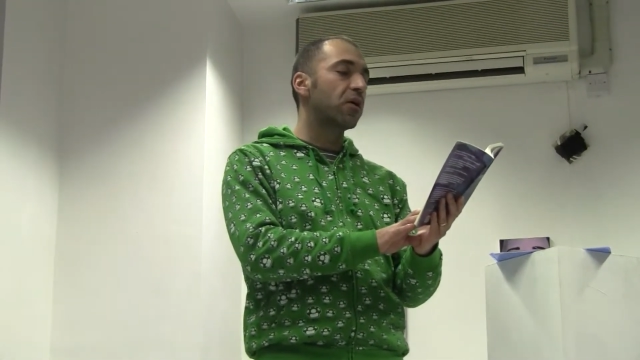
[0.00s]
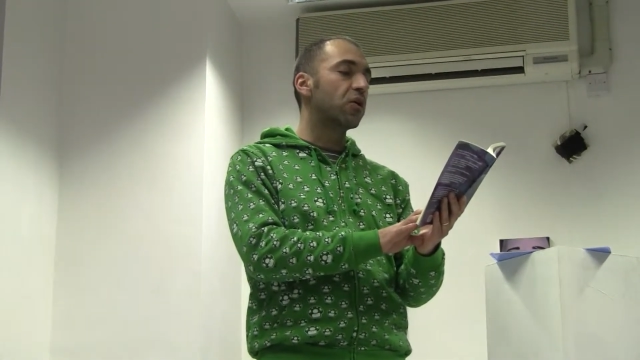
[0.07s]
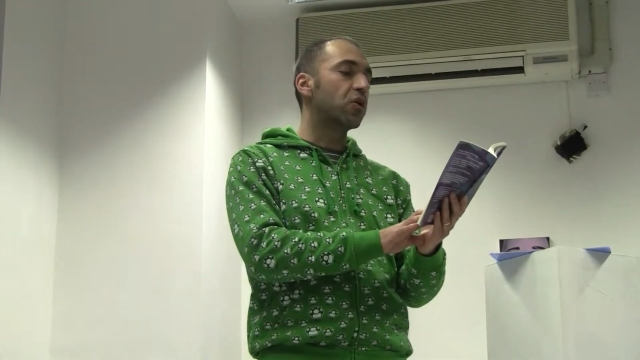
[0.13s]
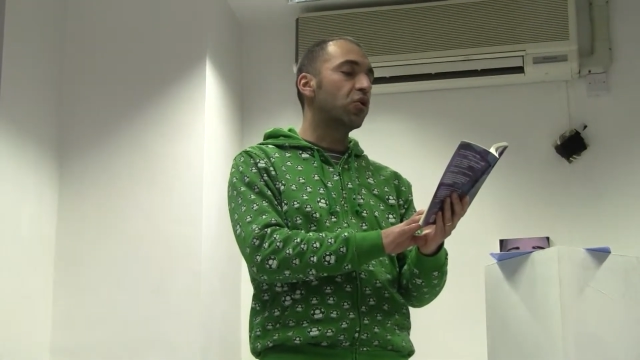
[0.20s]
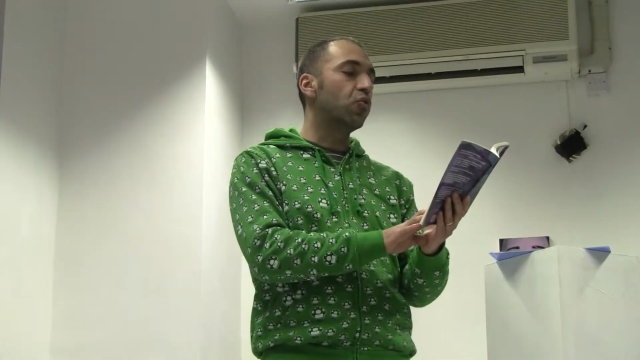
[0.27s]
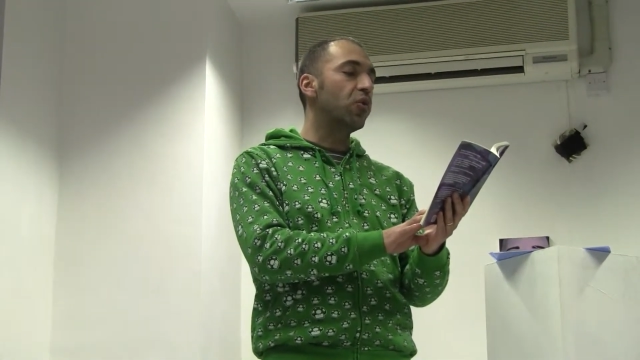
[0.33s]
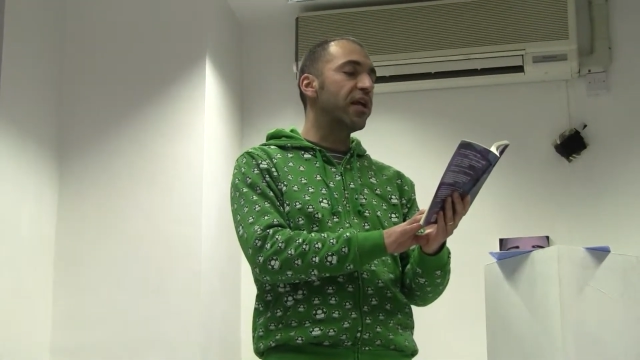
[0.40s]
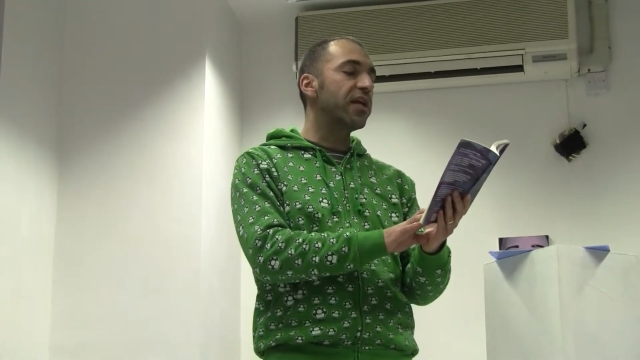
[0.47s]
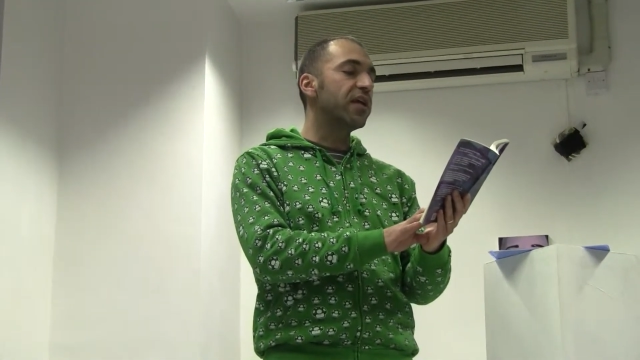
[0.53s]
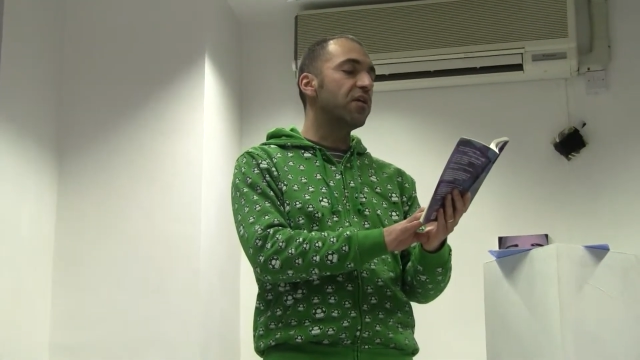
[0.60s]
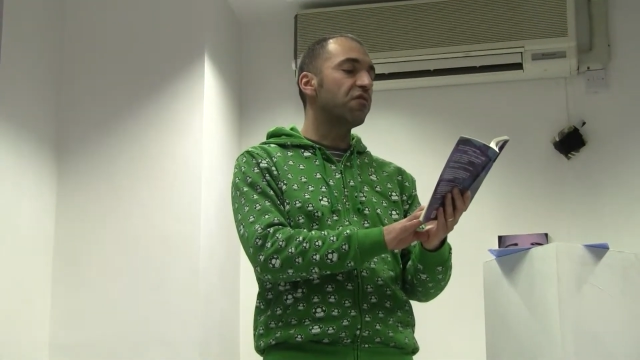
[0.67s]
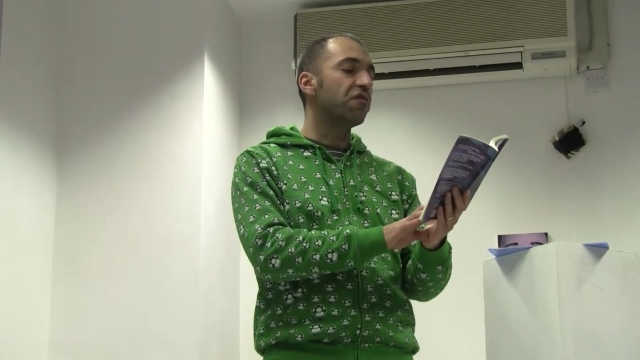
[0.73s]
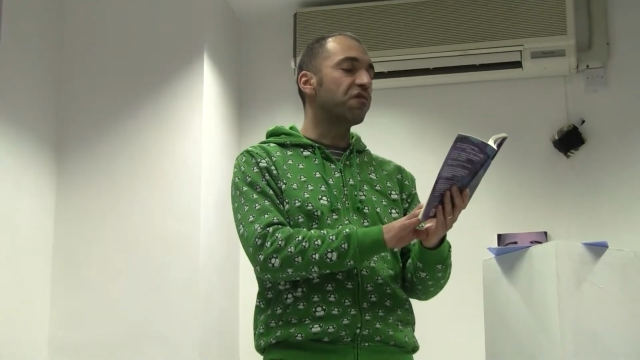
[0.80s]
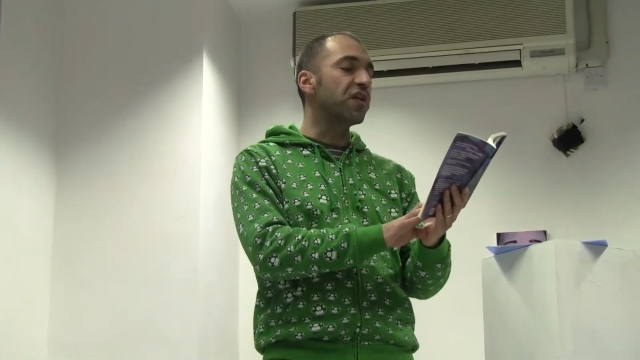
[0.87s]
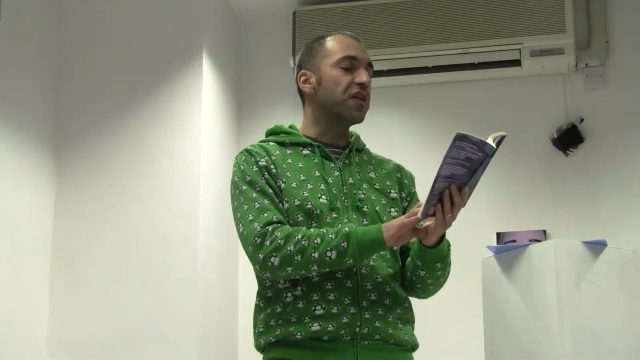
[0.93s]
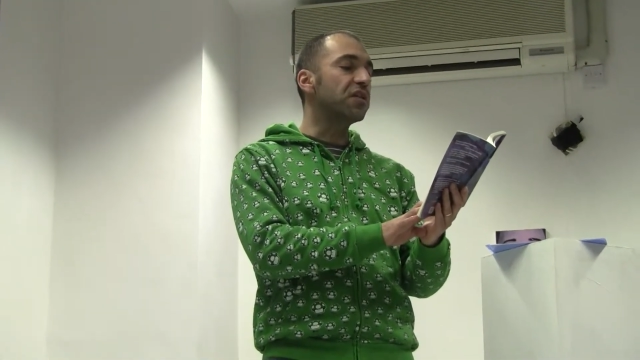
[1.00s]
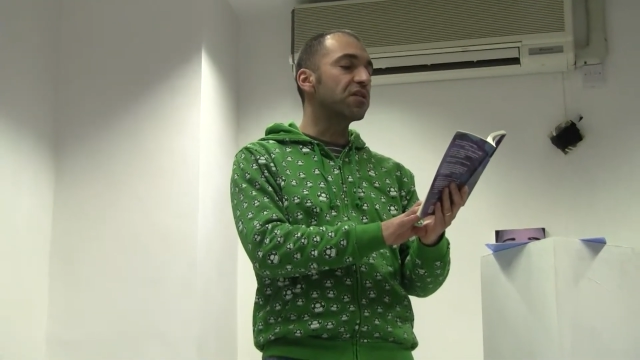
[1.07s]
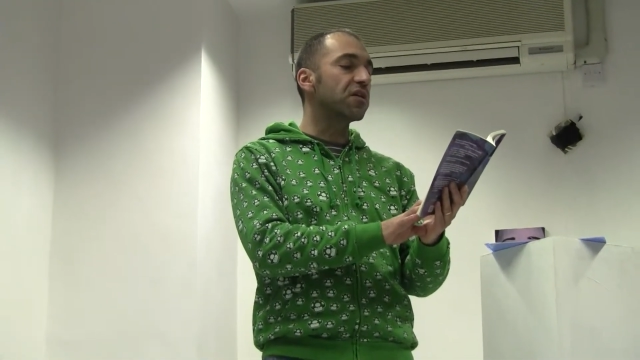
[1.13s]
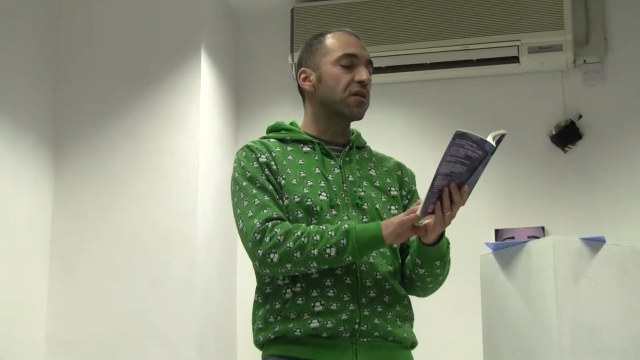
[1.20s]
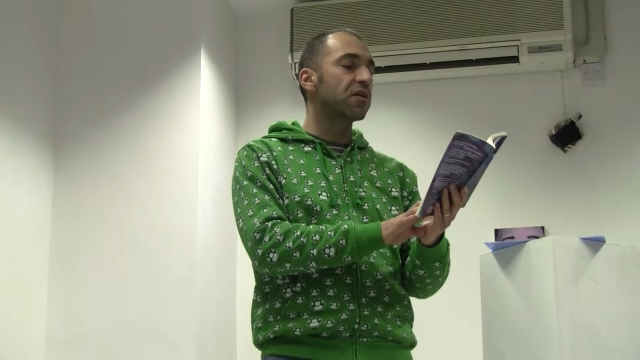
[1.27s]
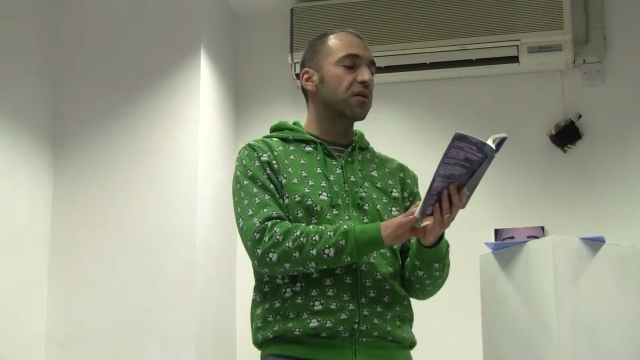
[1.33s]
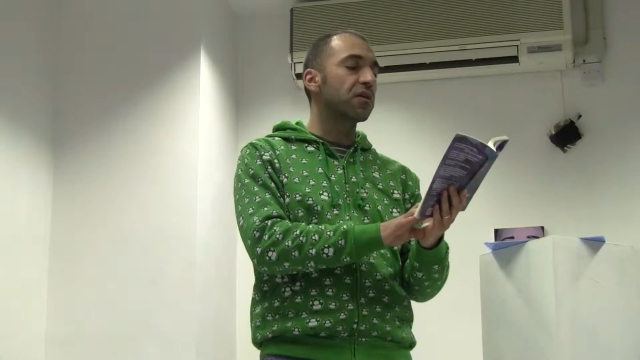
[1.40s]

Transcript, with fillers: Cooling feet,